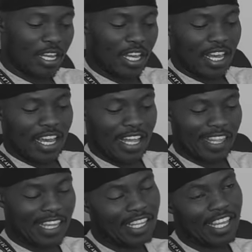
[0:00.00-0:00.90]
Yeah. And
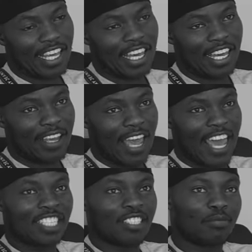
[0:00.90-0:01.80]
then they
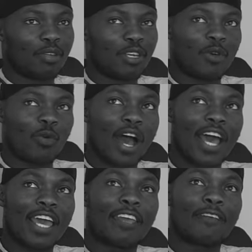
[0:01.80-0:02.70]
asked me
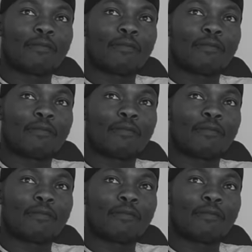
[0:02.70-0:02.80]
why